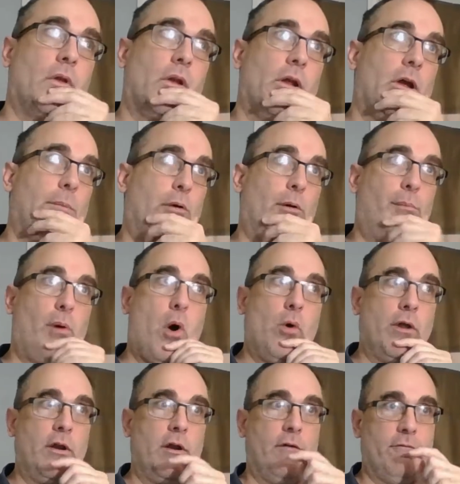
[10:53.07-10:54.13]
a
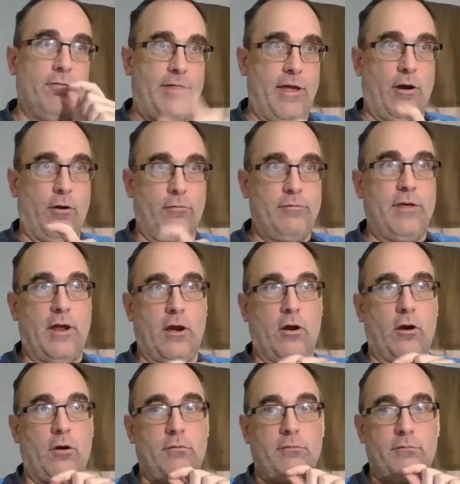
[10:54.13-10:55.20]
proponent of there,
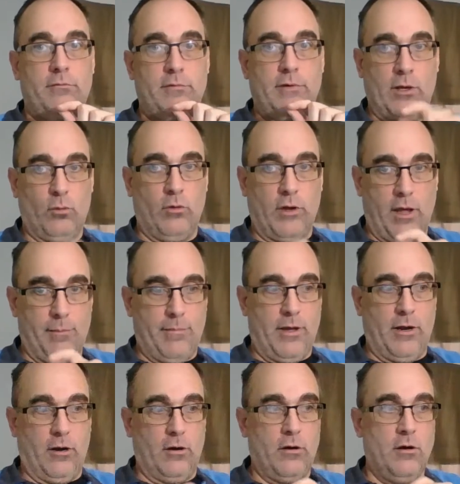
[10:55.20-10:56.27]
there, it will get
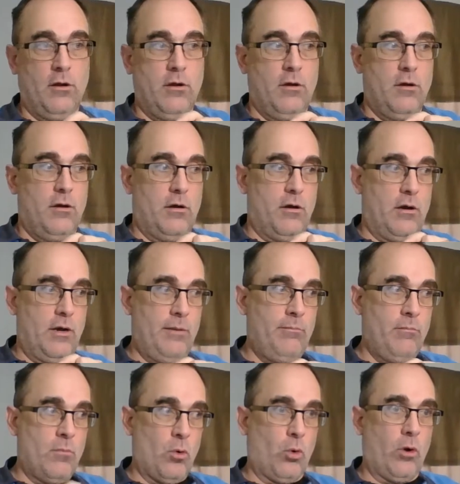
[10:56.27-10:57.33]
better. I'm
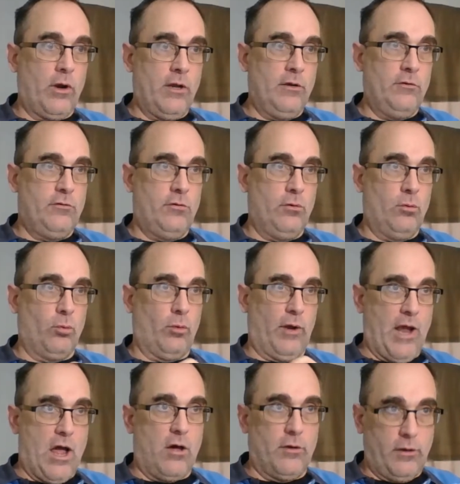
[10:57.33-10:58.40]
more into
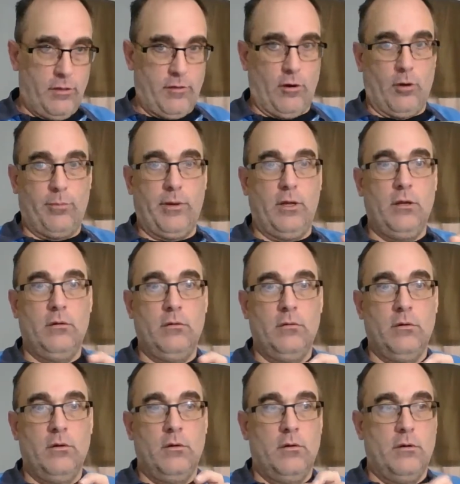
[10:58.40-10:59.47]
reality therapy.
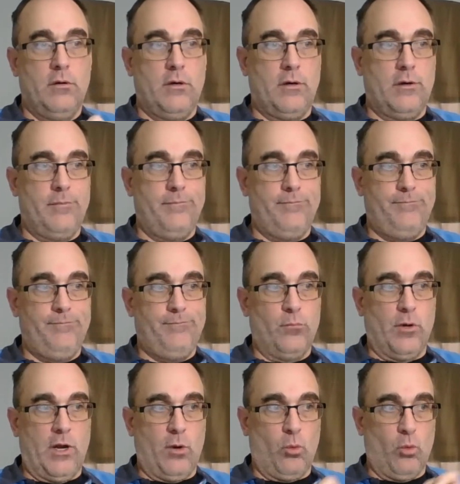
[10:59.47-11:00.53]
Um,
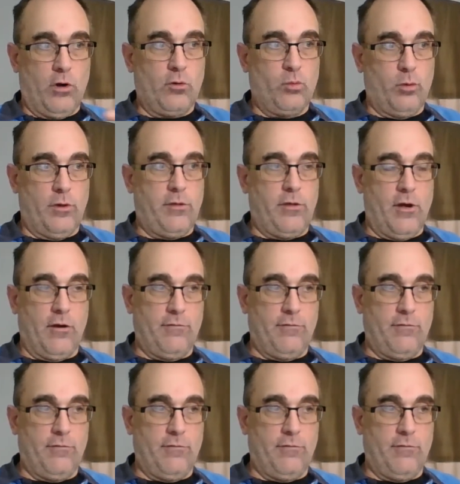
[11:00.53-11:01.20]
when I worked with young